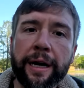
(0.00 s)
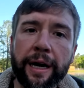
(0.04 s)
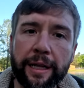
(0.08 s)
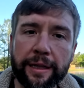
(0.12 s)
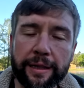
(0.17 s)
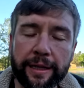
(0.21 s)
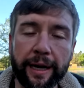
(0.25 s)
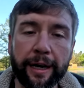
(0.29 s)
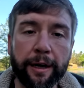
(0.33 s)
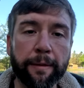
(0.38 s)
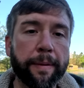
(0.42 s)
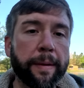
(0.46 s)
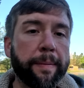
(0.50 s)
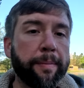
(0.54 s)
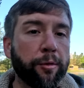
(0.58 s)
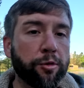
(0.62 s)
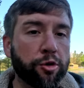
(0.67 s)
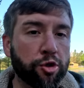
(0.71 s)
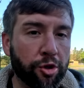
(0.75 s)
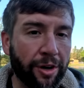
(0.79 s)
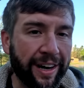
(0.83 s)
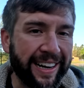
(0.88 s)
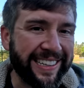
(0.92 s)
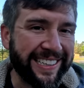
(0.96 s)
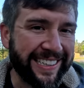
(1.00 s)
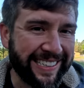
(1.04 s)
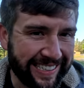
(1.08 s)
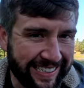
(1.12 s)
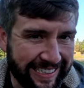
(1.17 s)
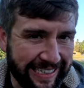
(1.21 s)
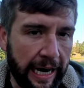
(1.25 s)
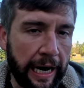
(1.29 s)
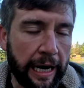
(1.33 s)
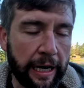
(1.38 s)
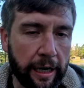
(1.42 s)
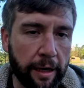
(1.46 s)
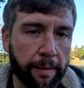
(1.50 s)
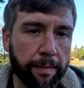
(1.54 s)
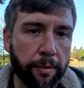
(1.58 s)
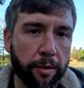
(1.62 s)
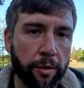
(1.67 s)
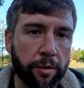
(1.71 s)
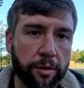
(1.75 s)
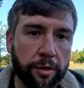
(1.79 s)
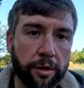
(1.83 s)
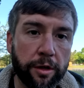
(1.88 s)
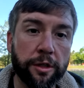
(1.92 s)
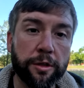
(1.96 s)
a lot of people trying to stock up
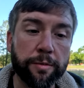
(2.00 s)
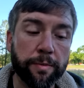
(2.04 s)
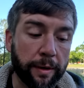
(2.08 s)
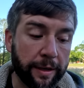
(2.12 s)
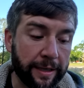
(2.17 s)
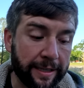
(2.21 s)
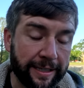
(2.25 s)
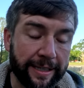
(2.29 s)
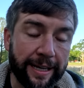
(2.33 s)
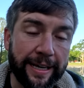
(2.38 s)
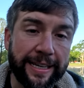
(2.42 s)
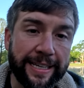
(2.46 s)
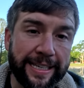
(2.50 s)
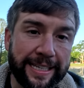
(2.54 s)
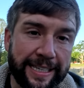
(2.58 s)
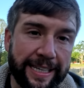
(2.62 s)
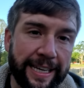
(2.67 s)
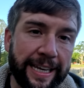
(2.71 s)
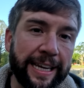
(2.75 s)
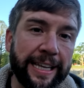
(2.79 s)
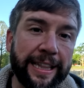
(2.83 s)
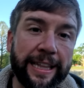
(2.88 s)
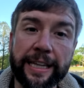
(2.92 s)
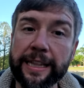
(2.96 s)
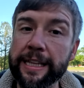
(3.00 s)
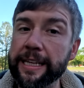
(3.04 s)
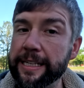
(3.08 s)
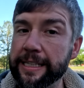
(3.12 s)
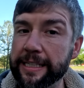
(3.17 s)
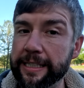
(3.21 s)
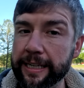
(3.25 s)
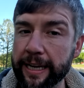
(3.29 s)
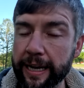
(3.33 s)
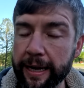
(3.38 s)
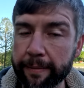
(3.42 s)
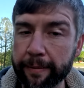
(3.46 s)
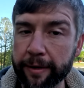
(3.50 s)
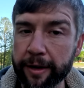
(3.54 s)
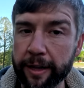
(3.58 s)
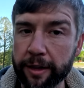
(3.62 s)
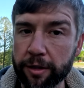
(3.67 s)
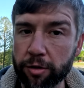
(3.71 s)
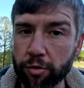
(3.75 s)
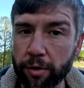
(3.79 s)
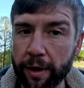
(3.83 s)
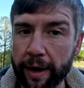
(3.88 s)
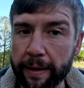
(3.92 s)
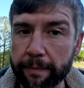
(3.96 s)
on goods because they see that this is an
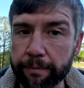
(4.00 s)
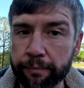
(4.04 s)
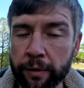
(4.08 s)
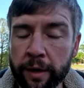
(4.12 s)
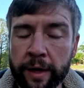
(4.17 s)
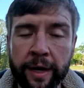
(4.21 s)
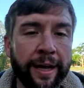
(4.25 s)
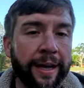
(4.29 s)
imminent threat.